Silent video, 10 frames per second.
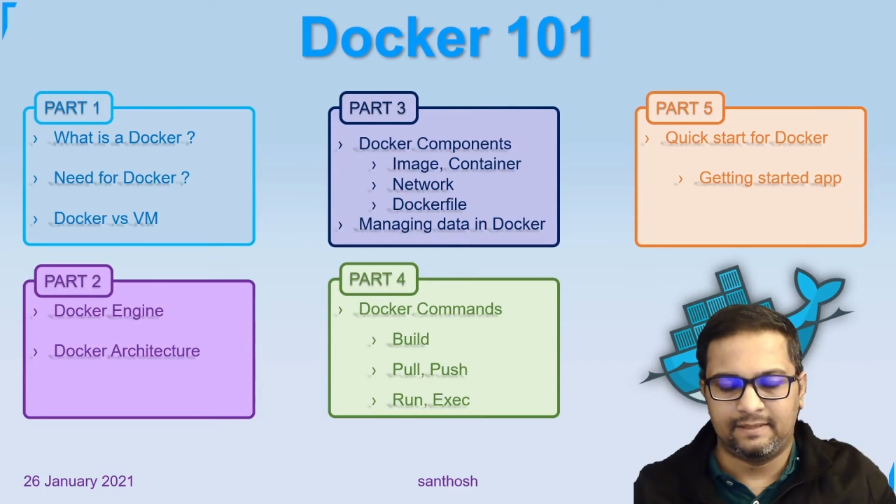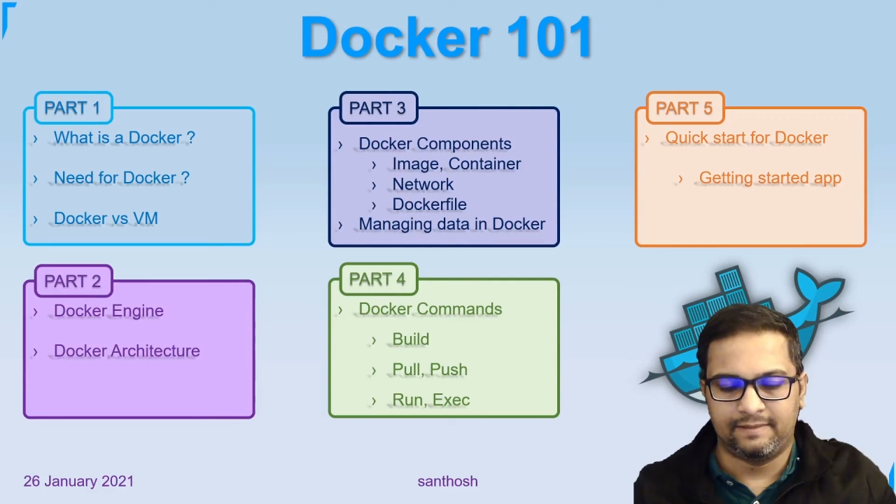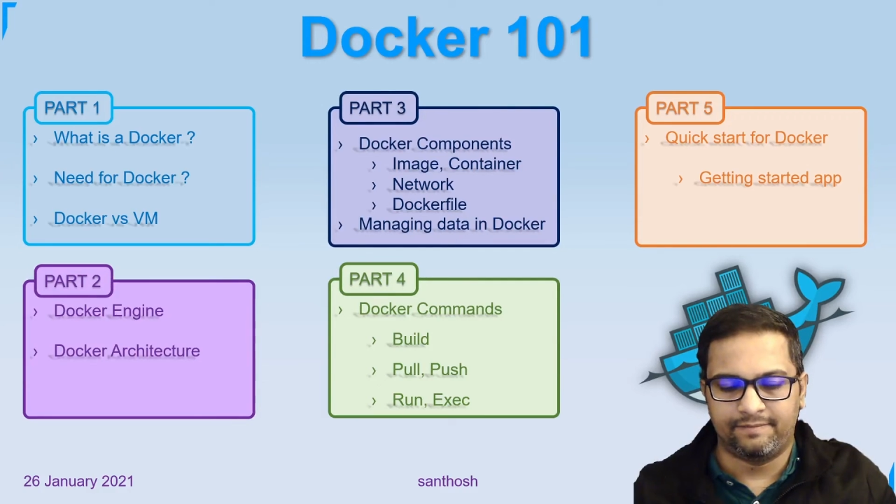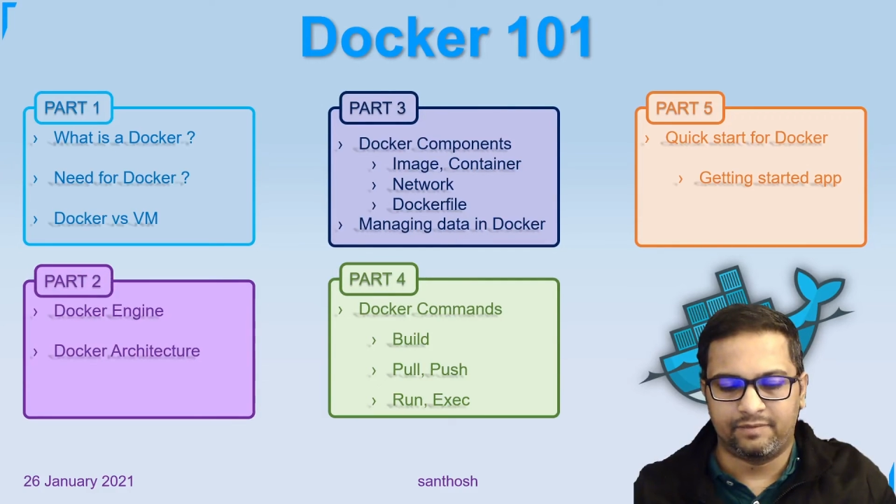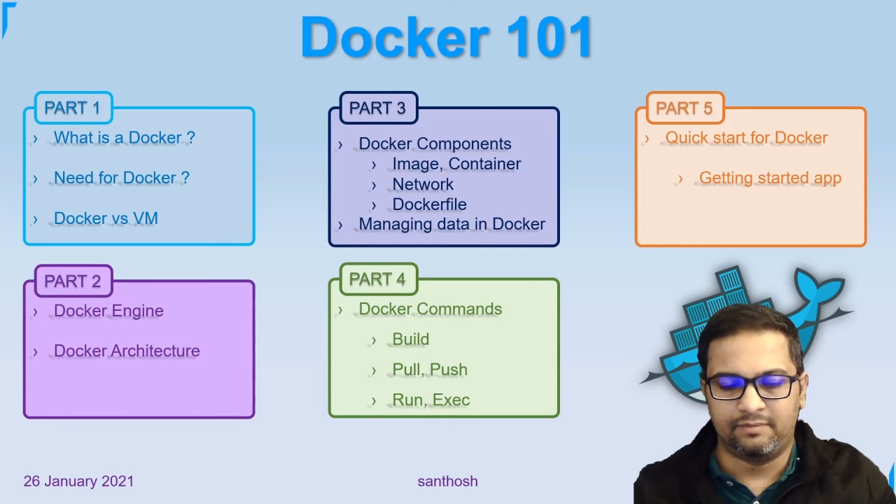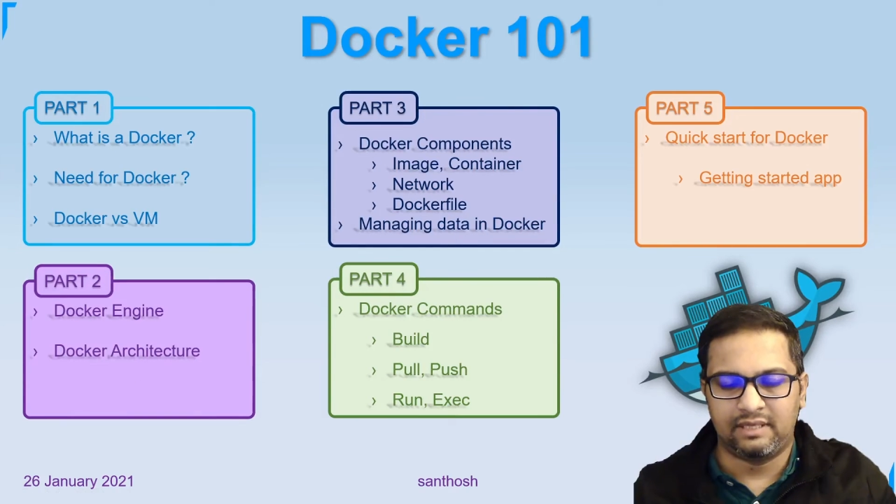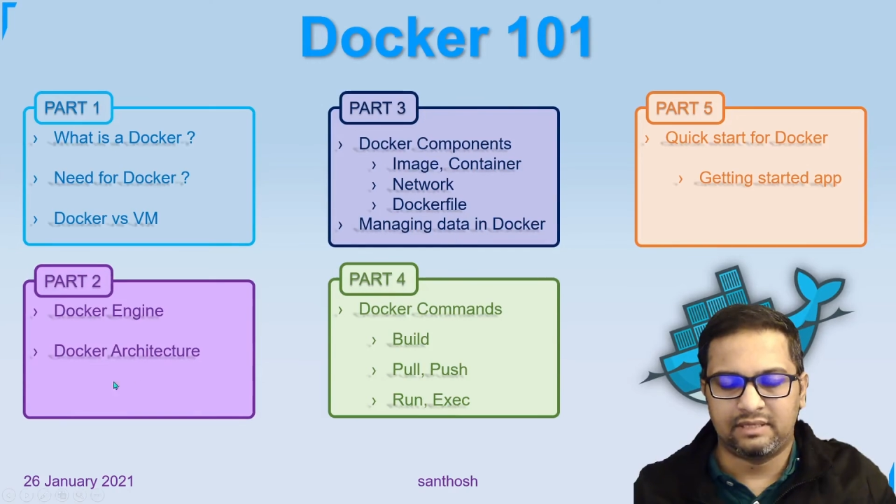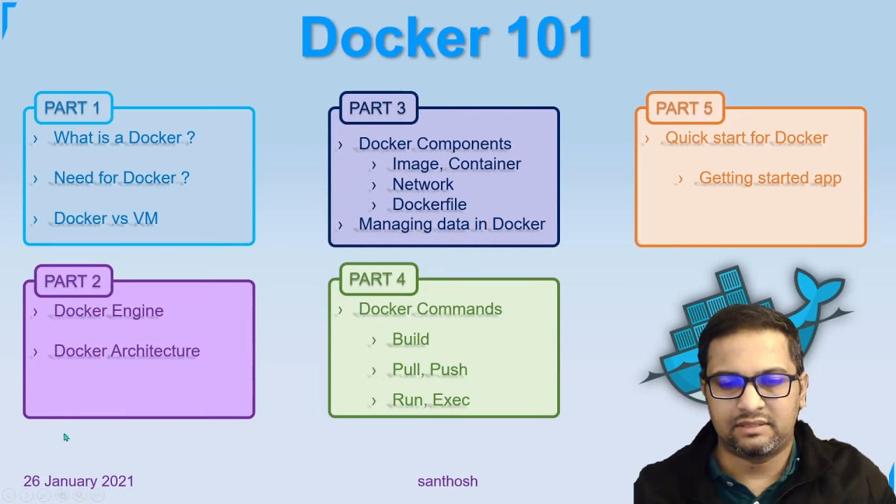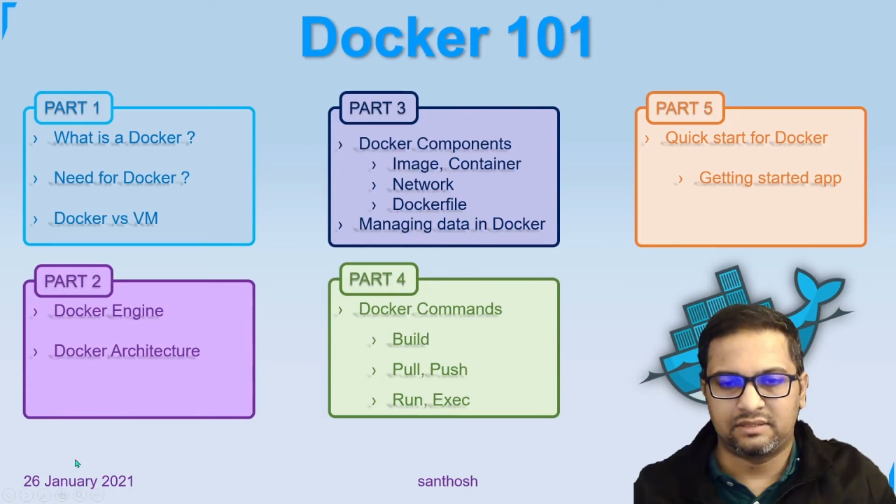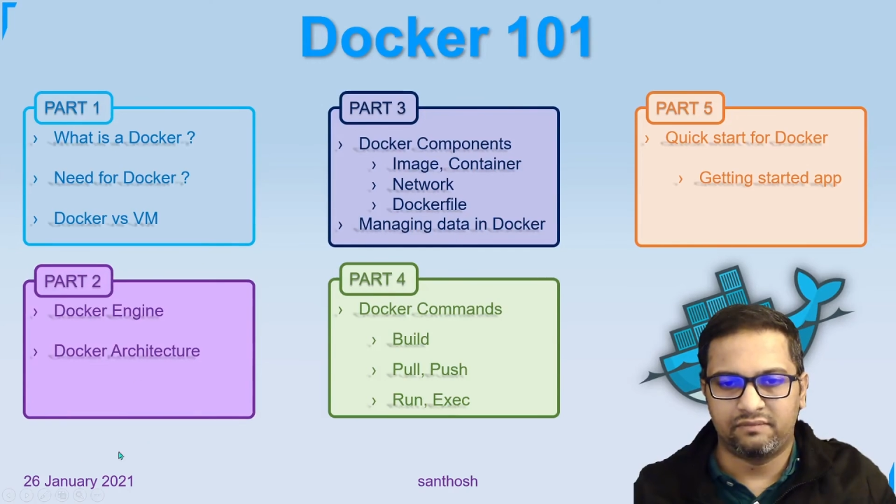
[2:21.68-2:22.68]

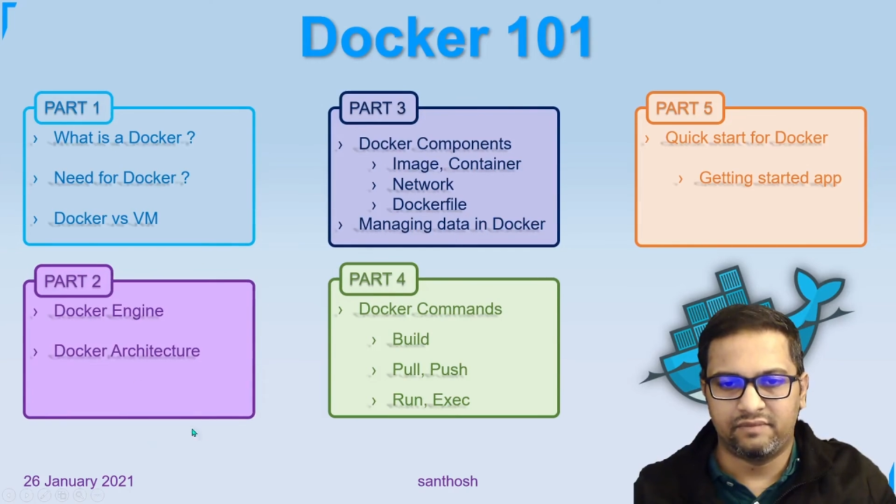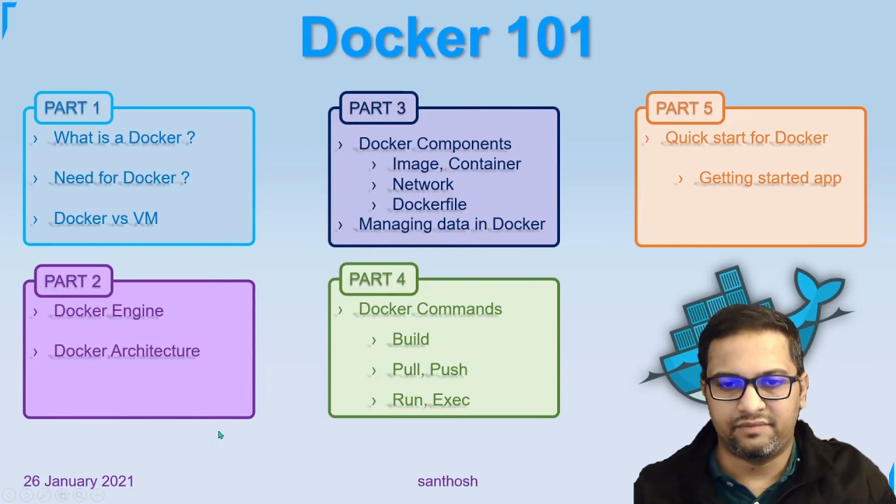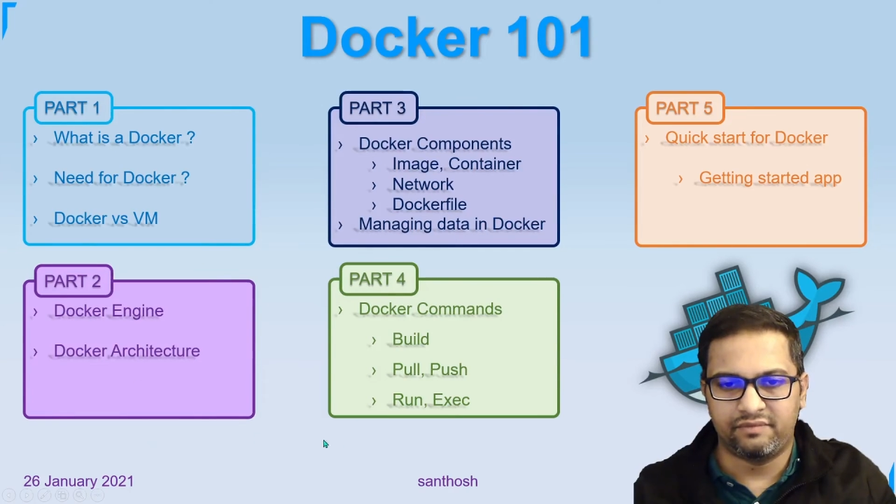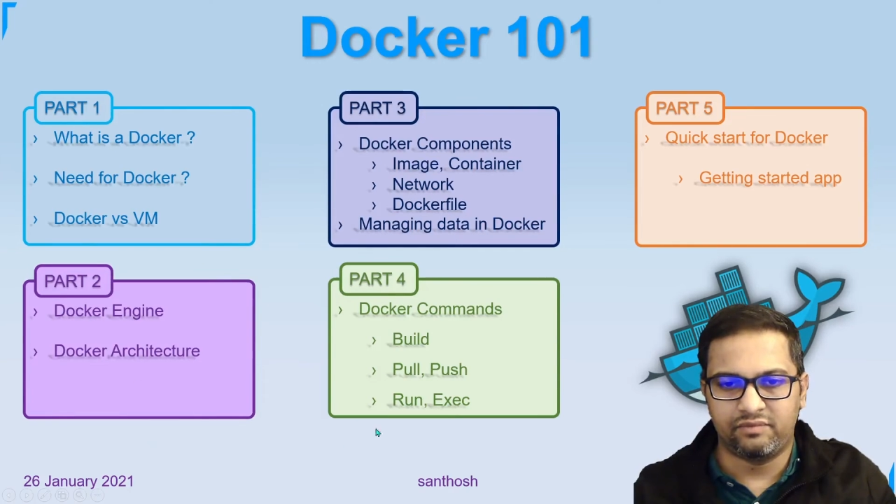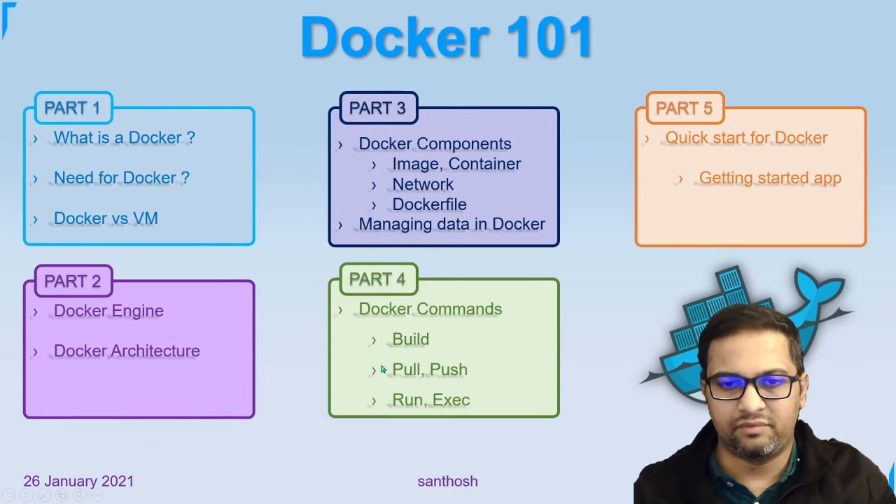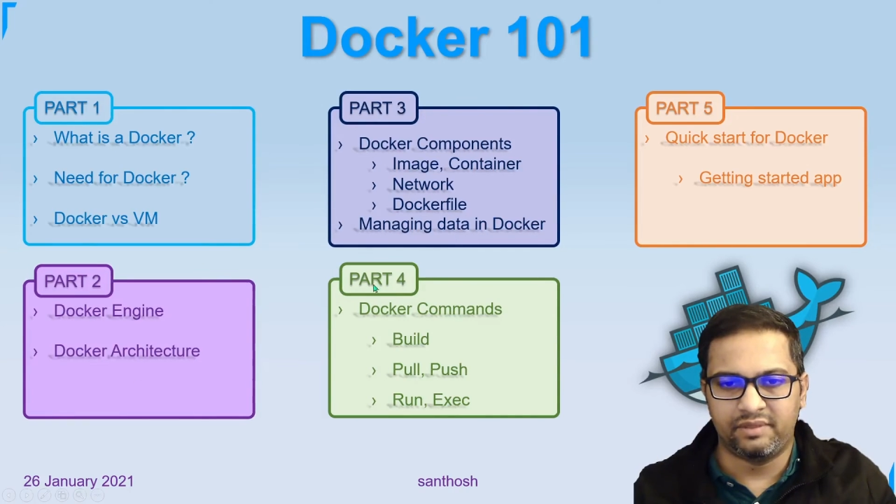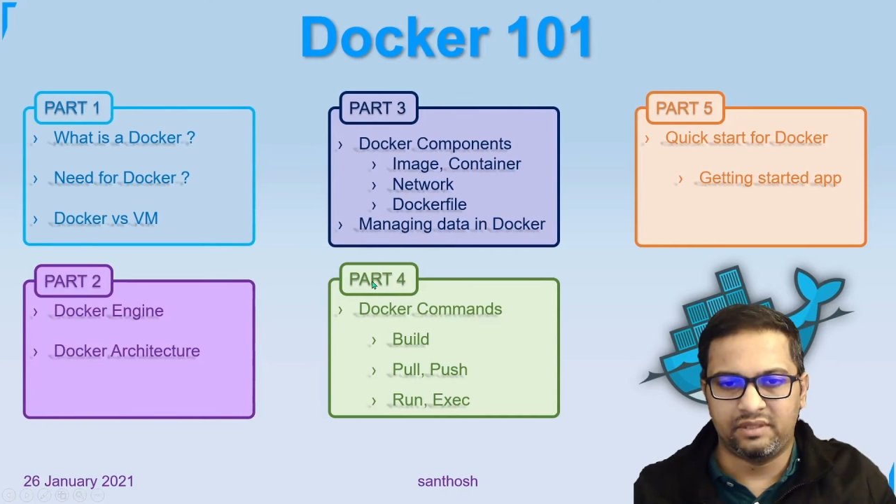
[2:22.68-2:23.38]
commands which we would be